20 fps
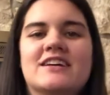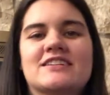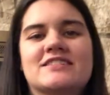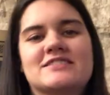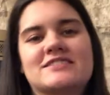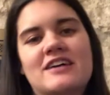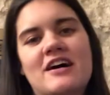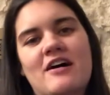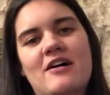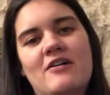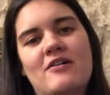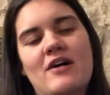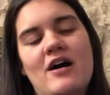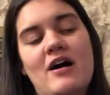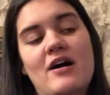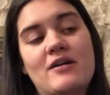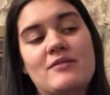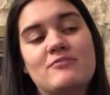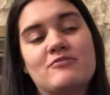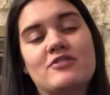So
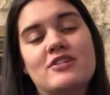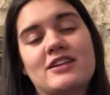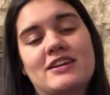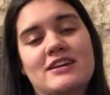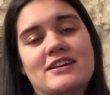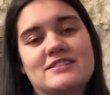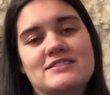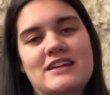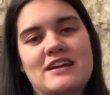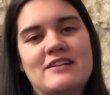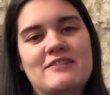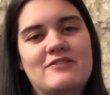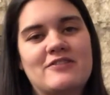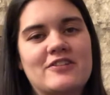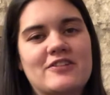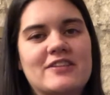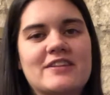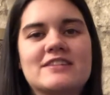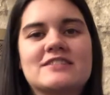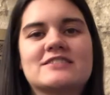I'm really excited
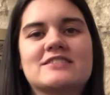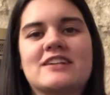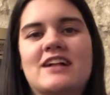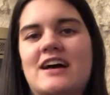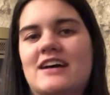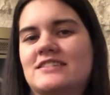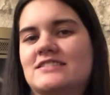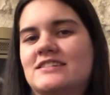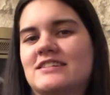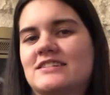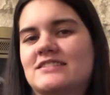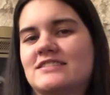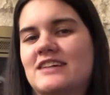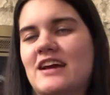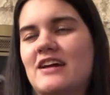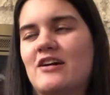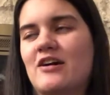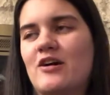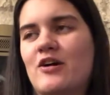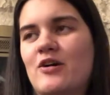for these classes.
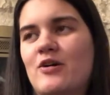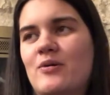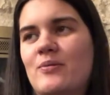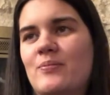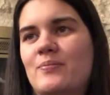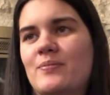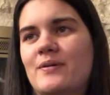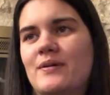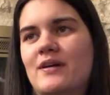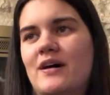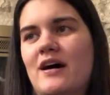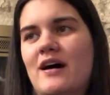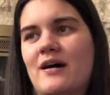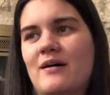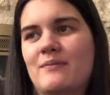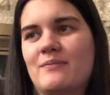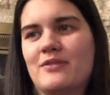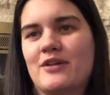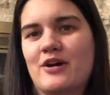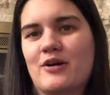I hope
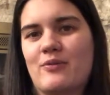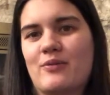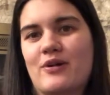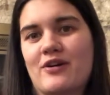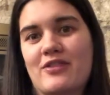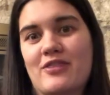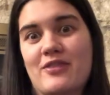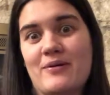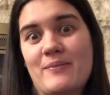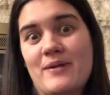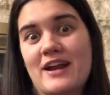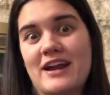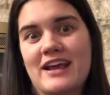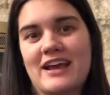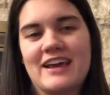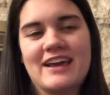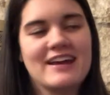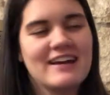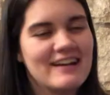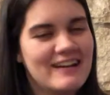um, they're worth the
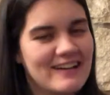money.